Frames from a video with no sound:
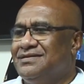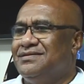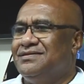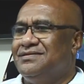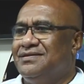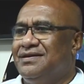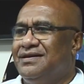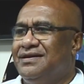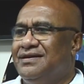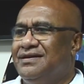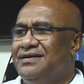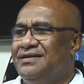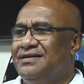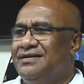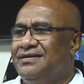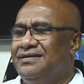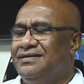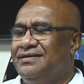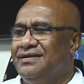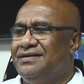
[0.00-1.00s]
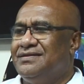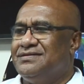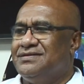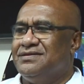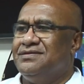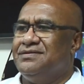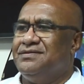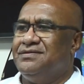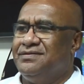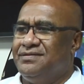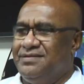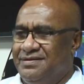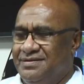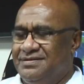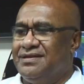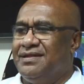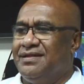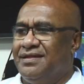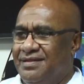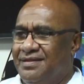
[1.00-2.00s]
So and so
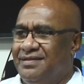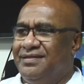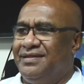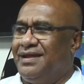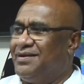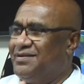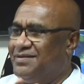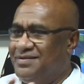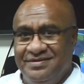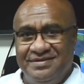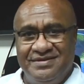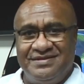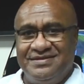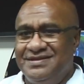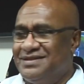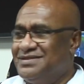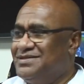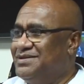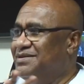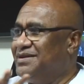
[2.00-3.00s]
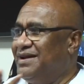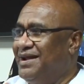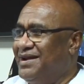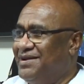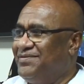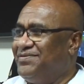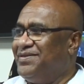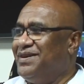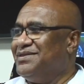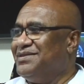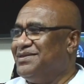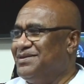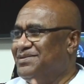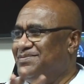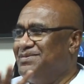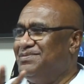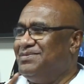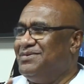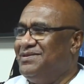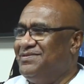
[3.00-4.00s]
that is just to clarify to the
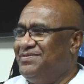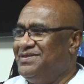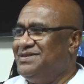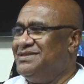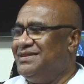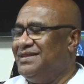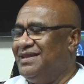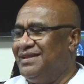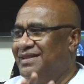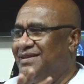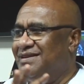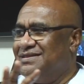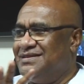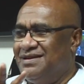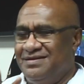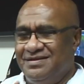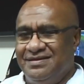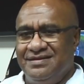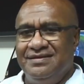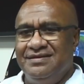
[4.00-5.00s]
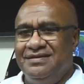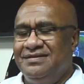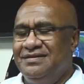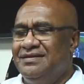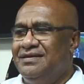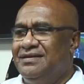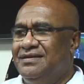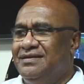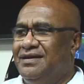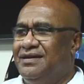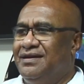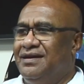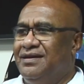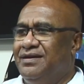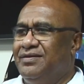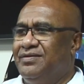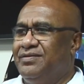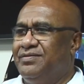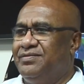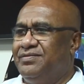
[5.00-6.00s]
people of Fiji that there's a,
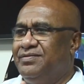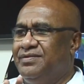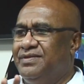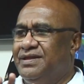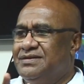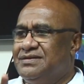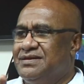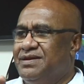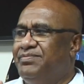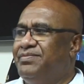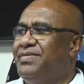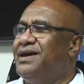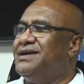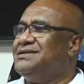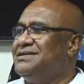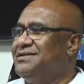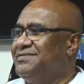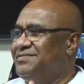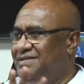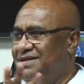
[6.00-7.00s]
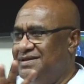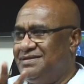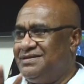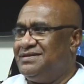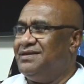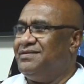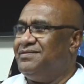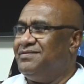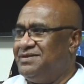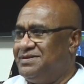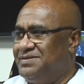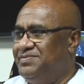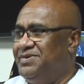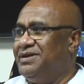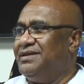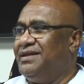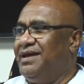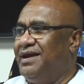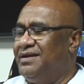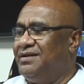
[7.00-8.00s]
mm-hmm, there's a massive disservice
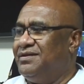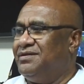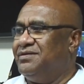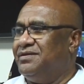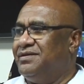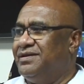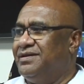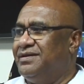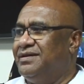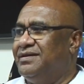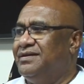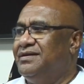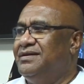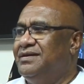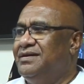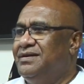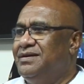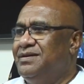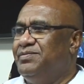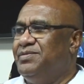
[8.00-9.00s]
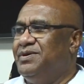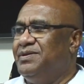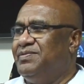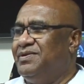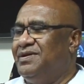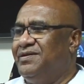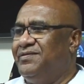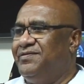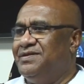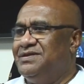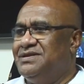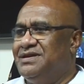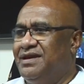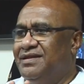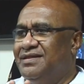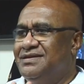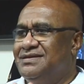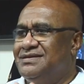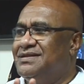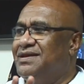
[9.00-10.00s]
being done to the people of Fiji.
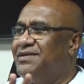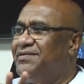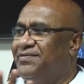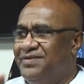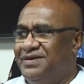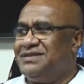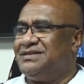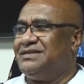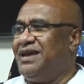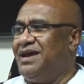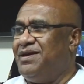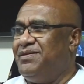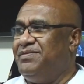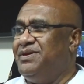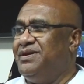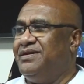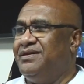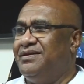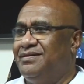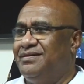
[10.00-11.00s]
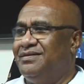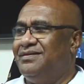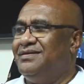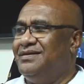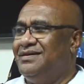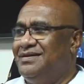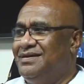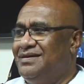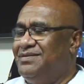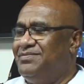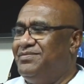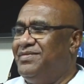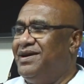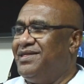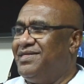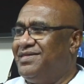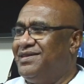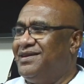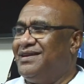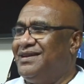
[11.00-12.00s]
This is the first time in
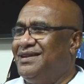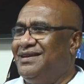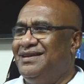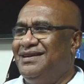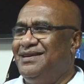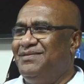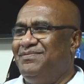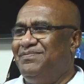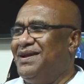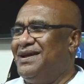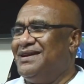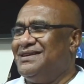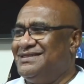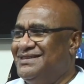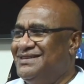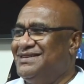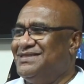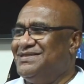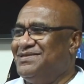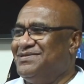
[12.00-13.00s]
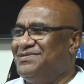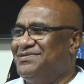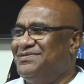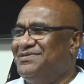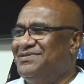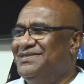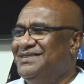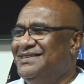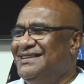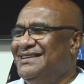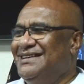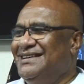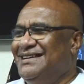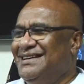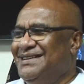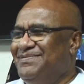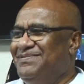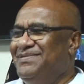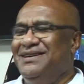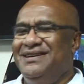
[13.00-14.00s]
my 30 plus years of
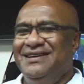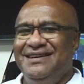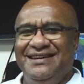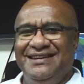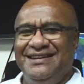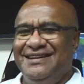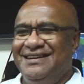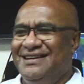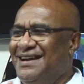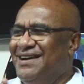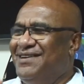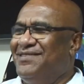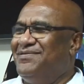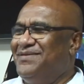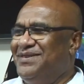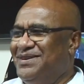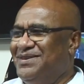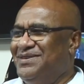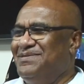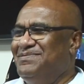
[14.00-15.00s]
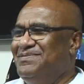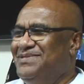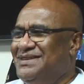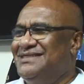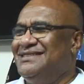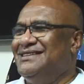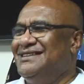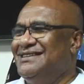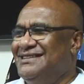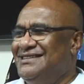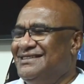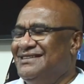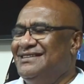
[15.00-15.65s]
being in government or business,